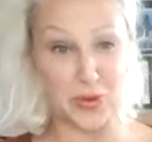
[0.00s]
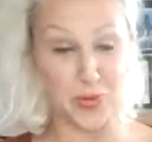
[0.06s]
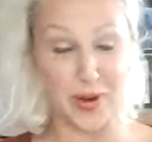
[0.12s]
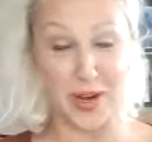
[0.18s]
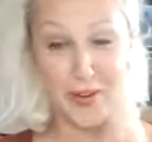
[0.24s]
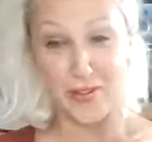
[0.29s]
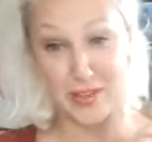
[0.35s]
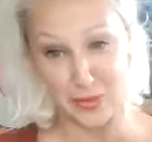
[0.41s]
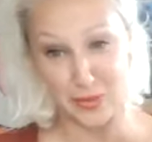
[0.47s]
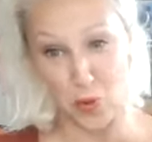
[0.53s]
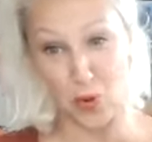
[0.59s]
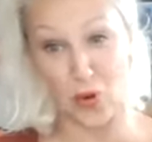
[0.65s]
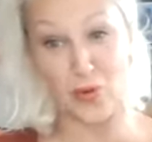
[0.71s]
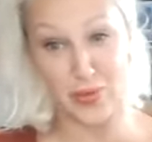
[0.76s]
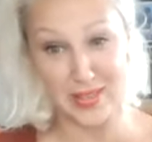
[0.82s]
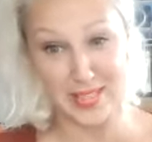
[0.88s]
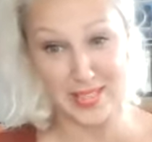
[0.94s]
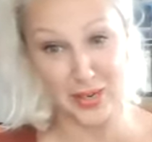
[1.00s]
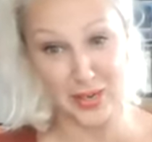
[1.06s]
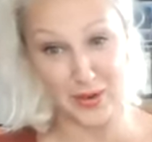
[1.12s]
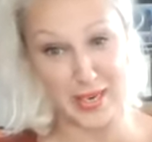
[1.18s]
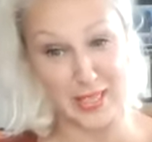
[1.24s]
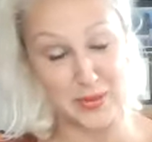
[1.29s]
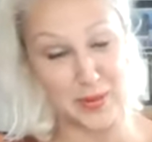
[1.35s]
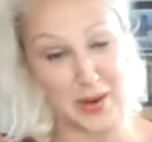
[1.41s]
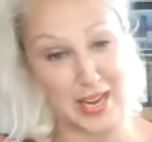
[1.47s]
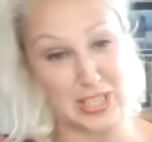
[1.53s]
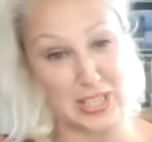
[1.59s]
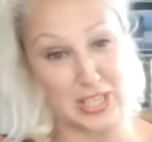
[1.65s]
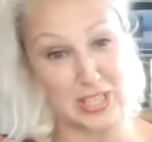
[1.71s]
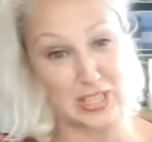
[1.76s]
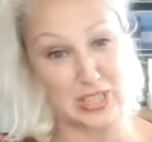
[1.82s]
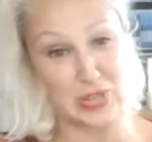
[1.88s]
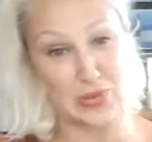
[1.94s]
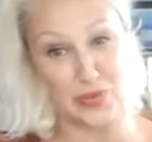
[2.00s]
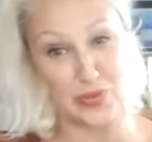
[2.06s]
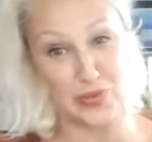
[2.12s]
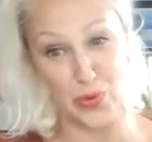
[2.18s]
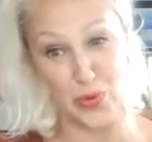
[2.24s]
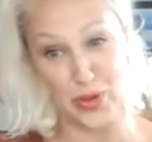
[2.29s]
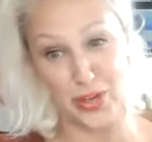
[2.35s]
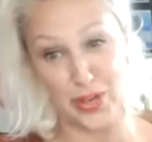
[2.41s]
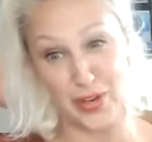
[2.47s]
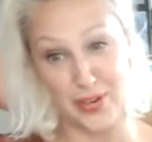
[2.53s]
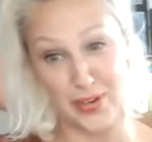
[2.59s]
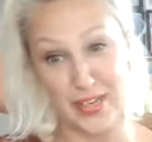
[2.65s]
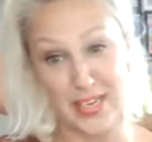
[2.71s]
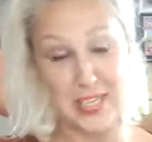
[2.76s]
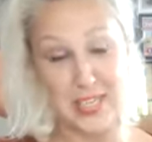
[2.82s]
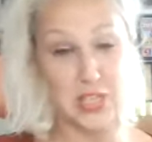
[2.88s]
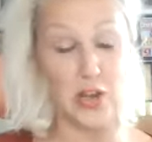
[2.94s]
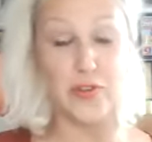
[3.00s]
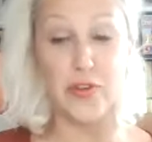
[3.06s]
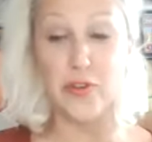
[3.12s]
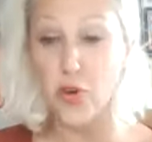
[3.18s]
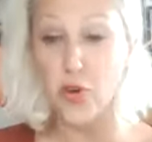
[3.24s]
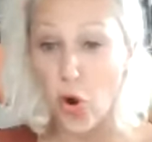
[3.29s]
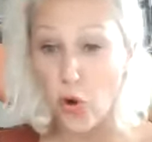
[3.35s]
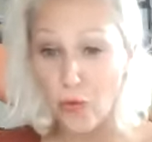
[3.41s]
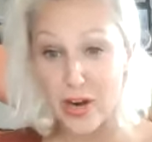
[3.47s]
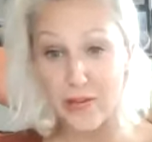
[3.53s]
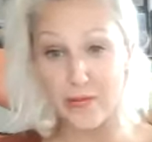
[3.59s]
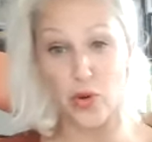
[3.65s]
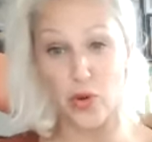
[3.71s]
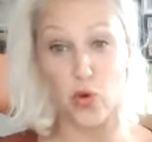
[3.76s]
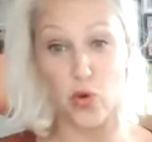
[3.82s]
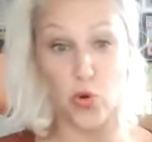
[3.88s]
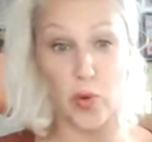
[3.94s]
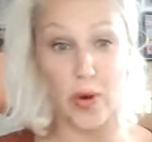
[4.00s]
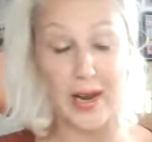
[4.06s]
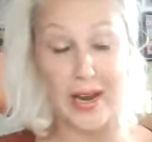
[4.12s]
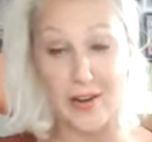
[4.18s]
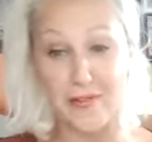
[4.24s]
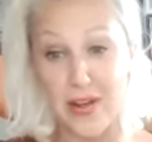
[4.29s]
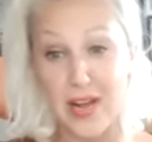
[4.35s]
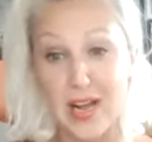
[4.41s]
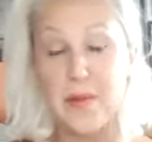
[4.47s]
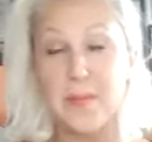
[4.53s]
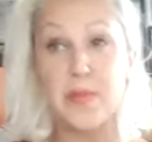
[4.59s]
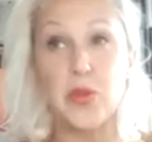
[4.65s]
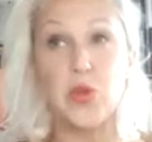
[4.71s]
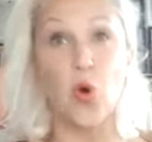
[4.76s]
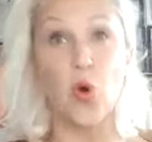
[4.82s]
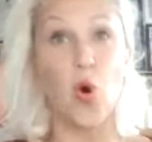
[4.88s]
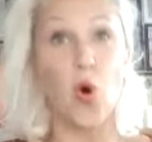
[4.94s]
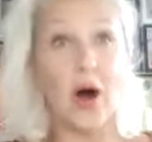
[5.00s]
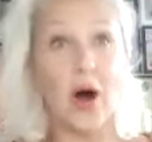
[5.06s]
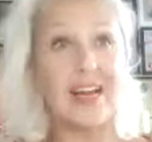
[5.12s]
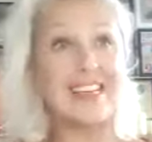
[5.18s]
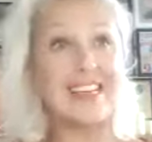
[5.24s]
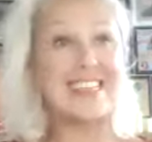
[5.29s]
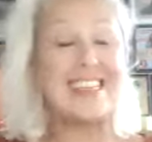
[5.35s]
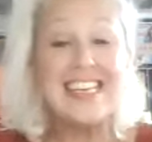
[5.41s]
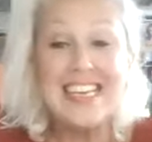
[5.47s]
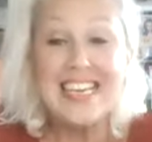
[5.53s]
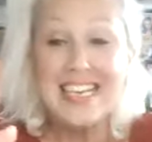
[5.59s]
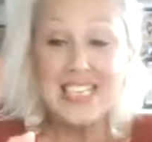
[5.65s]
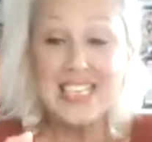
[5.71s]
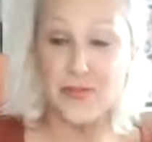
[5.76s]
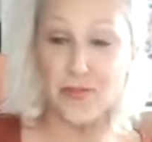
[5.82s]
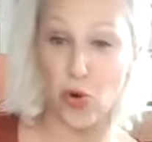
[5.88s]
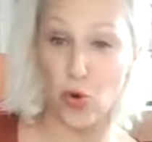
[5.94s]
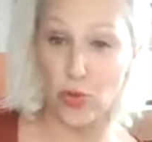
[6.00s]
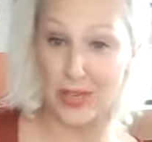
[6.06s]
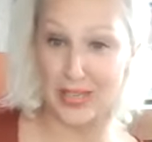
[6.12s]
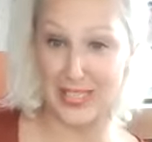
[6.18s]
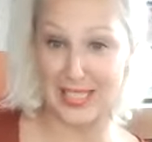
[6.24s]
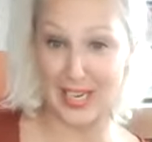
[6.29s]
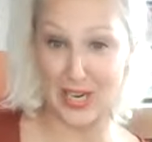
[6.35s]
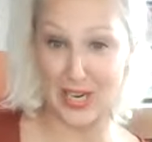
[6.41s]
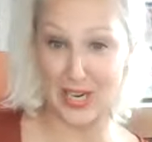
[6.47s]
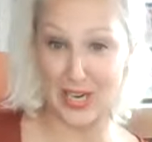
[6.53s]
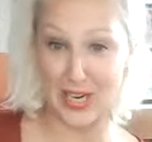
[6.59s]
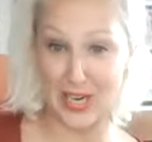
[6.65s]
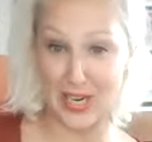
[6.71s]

grief is what the cigarettes will actually do for you. So if you've got rid of your grief, your need for the cigarettes